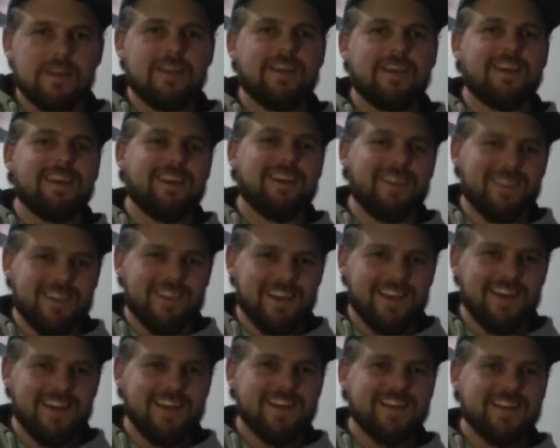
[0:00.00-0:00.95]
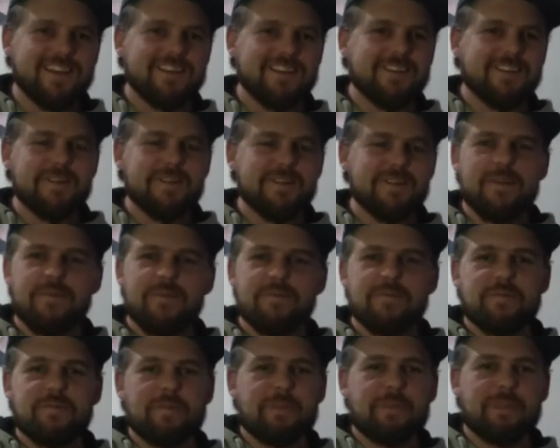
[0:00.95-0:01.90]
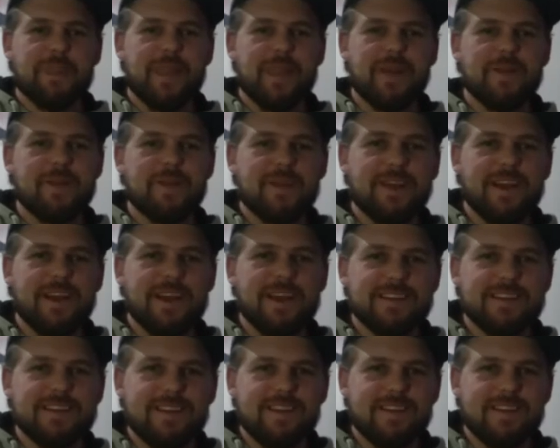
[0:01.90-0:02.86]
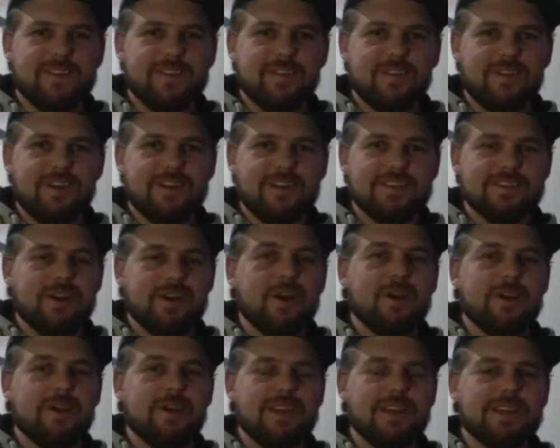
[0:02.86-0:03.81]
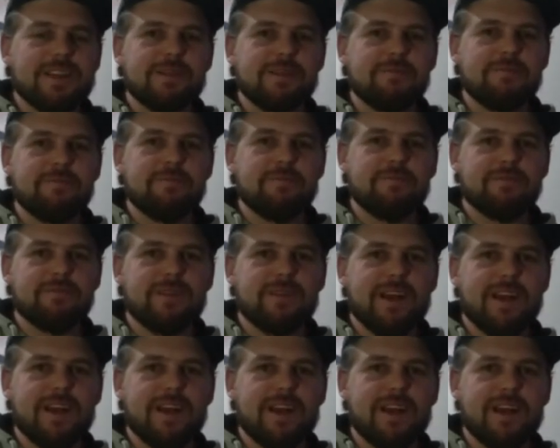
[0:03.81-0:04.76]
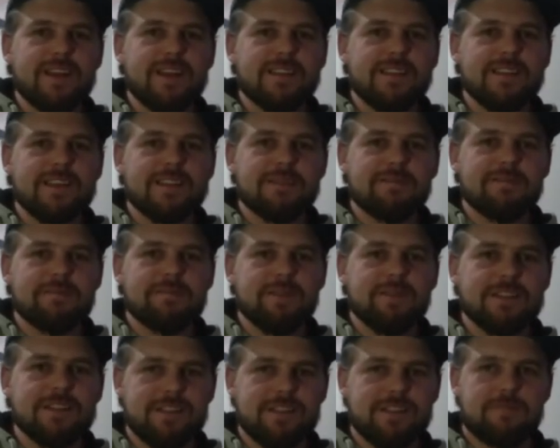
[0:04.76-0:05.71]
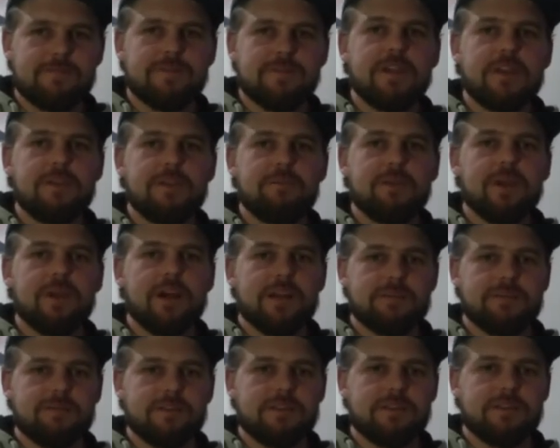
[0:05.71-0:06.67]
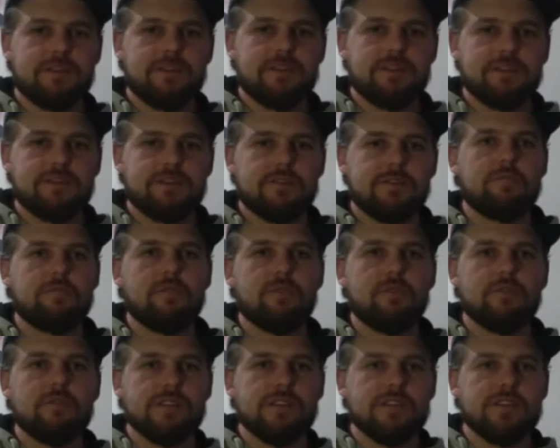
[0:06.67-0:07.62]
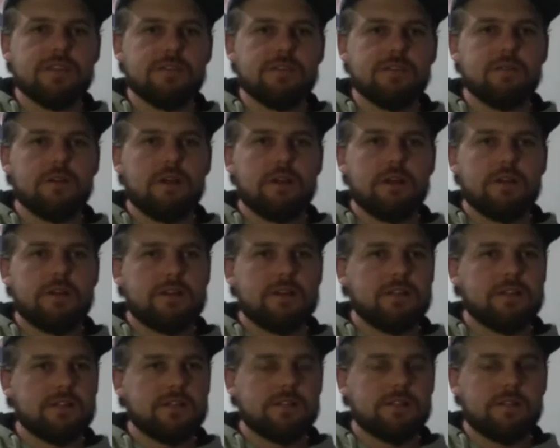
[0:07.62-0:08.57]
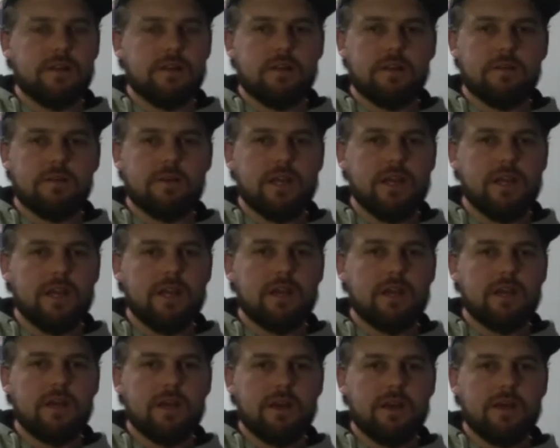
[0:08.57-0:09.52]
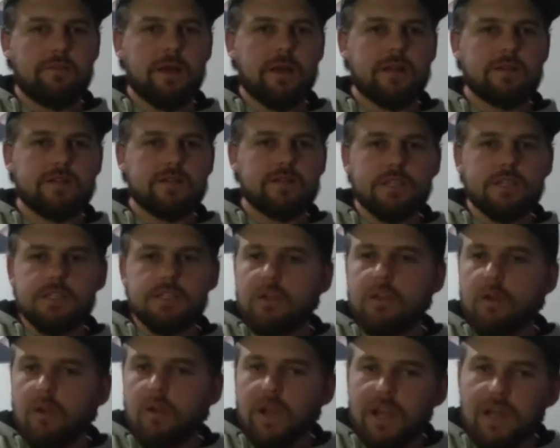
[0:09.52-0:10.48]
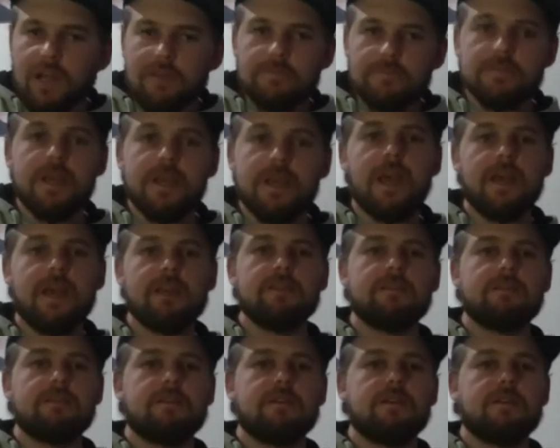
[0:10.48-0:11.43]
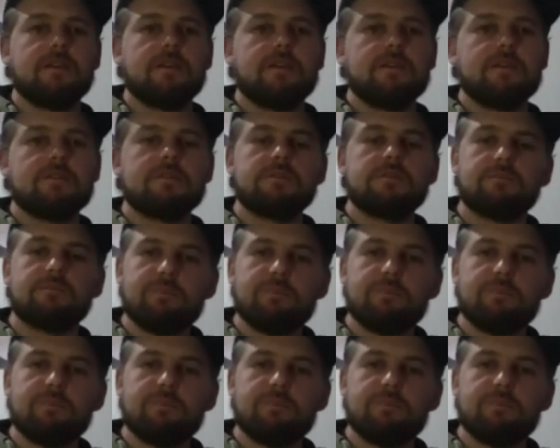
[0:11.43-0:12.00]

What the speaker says: Okay. Okay. So there's some fun stuff to keep you guys busy. So of course this is really about teaching your left hand to